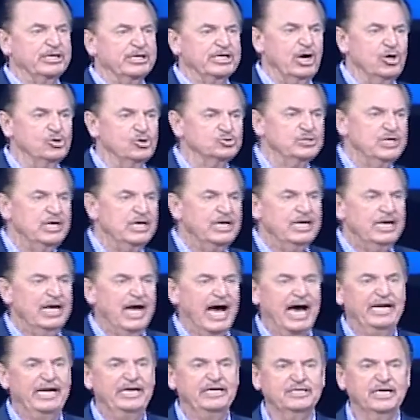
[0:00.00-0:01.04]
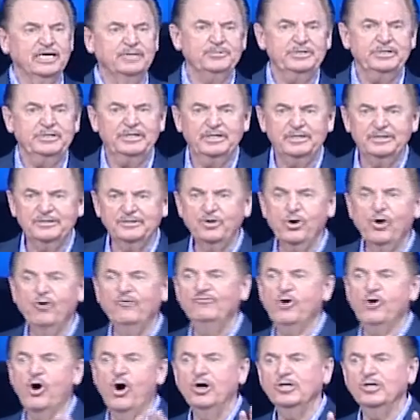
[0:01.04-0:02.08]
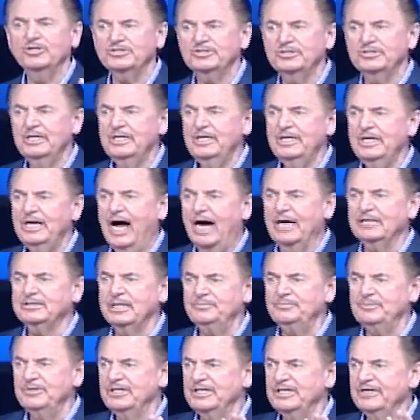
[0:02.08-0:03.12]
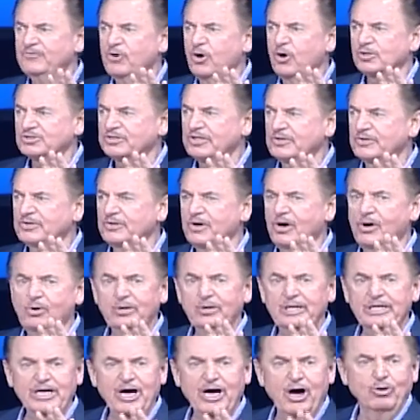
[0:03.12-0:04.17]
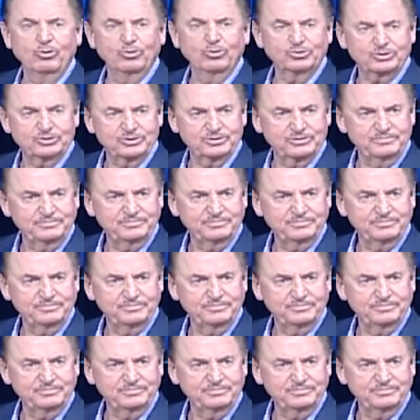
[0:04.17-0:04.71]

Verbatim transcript: Ghost. I didn't come to hear your voice. I come to hear the voice of the Holy Ghost.